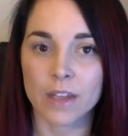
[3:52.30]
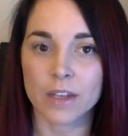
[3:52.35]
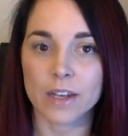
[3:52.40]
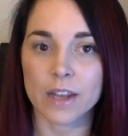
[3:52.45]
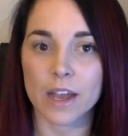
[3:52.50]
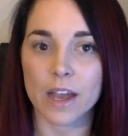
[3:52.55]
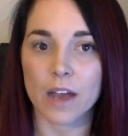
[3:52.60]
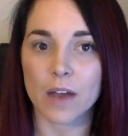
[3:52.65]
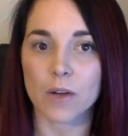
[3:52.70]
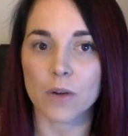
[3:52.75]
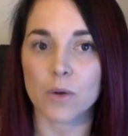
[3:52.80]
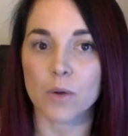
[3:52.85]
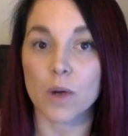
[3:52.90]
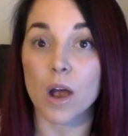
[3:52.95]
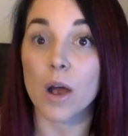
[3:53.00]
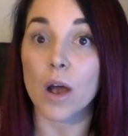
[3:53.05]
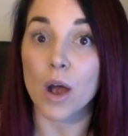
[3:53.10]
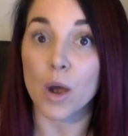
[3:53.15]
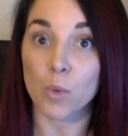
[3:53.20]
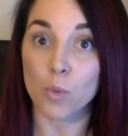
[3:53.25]
Now,
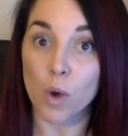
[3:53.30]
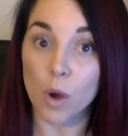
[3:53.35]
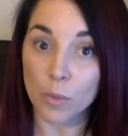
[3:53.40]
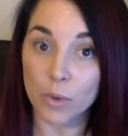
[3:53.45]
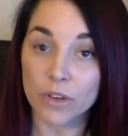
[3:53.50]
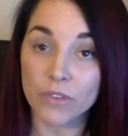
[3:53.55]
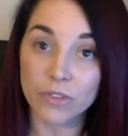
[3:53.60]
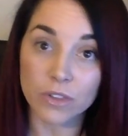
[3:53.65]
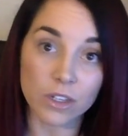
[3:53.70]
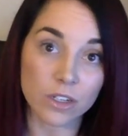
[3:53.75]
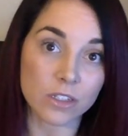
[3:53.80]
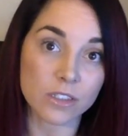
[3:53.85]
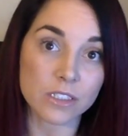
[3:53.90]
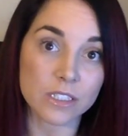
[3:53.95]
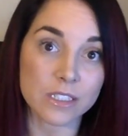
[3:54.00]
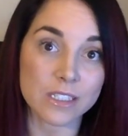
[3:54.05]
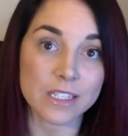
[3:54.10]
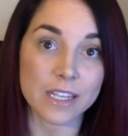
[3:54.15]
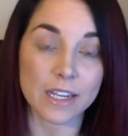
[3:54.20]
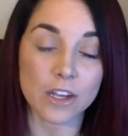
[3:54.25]
what we've learned
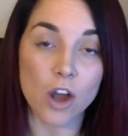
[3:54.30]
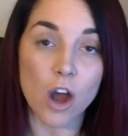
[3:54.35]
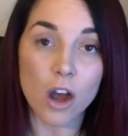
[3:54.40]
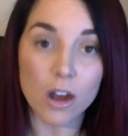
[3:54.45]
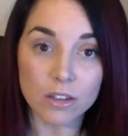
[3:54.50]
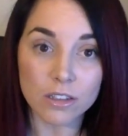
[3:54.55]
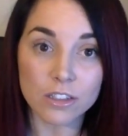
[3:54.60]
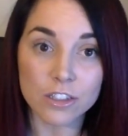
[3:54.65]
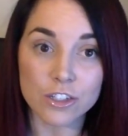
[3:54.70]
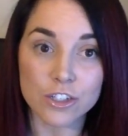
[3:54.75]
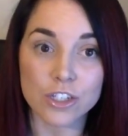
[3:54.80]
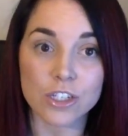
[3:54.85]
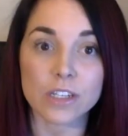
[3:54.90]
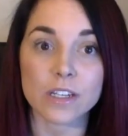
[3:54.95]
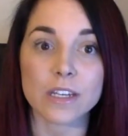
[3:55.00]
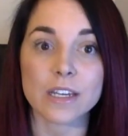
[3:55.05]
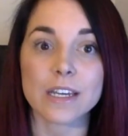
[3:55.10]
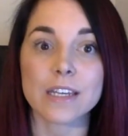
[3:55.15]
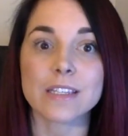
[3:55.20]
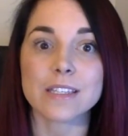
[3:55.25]
in
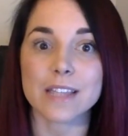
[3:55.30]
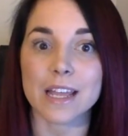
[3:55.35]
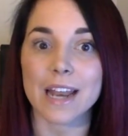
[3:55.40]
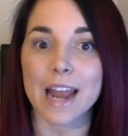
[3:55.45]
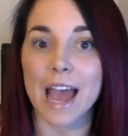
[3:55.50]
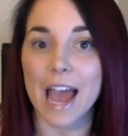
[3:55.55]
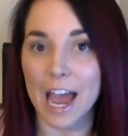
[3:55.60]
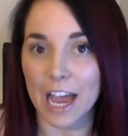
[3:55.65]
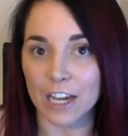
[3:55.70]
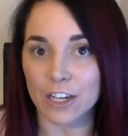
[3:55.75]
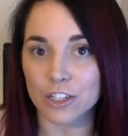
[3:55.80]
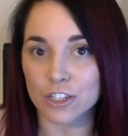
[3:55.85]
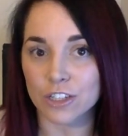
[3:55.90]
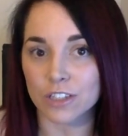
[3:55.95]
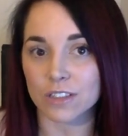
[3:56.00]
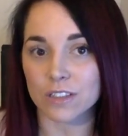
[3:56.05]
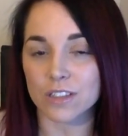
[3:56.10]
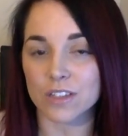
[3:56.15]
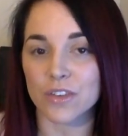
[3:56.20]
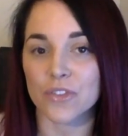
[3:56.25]
psychology is that
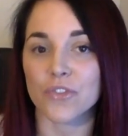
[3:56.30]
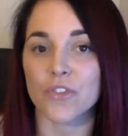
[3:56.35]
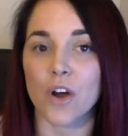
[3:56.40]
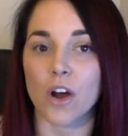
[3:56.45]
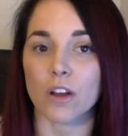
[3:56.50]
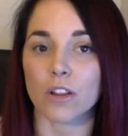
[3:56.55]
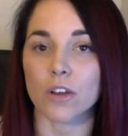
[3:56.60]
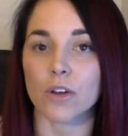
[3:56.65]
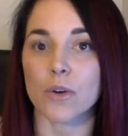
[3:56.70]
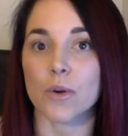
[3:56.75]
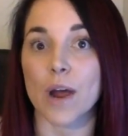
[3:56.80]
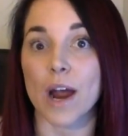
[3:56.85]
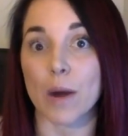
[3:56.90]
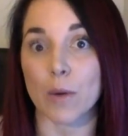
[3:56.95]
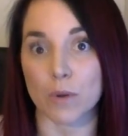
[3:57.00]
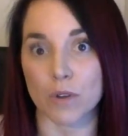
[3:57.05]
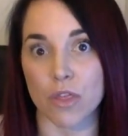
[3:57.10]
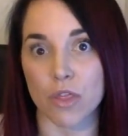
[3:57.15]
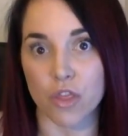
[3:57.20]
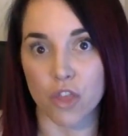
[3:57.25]
actions follow
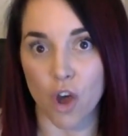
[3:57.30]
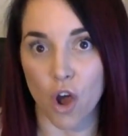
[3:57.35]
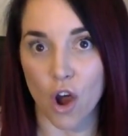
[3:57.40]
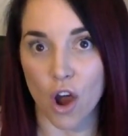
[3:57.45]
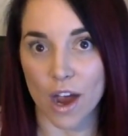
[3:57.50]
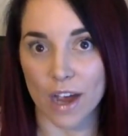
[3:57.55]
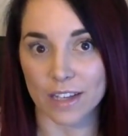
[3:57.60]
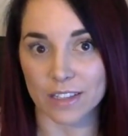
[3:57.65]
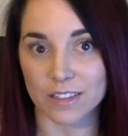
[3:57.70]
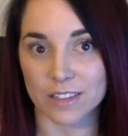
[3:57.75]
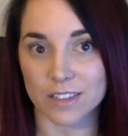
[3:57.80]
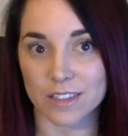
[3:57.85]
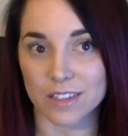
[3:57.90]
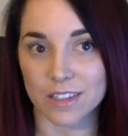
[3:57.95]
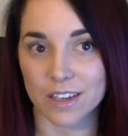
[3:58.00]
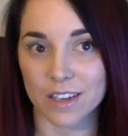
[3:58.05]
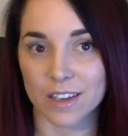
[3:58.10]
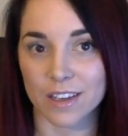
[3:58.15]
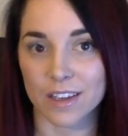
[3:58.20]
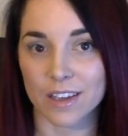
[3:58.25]
our
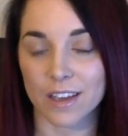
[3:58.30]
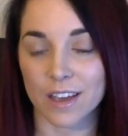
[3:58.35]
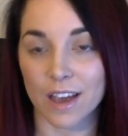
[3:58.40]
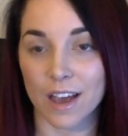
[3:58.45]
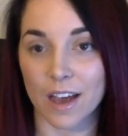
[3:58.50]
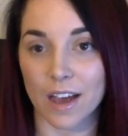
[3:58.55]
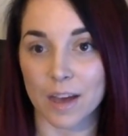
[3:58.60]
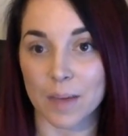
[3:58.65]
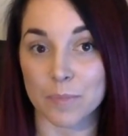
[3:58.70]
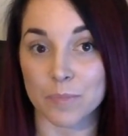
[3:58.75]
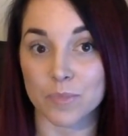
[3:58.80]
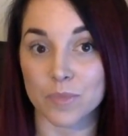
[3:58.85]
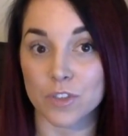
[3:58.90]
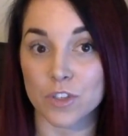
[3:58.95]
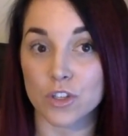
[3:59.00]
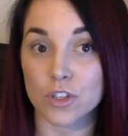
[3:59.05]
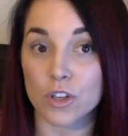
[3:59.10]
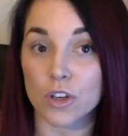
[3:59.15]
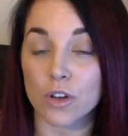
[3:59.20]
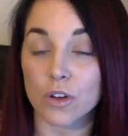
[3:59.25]
thoughts.
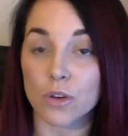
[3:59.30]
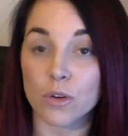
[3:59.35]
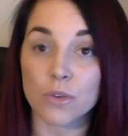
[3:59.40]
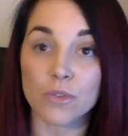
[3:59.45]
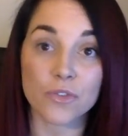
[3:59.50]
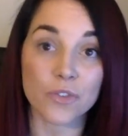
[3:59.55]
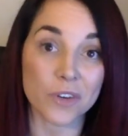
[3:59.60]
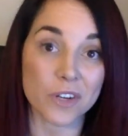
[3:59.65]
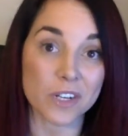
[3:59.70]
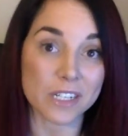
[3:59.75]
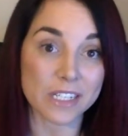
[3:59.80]
So, for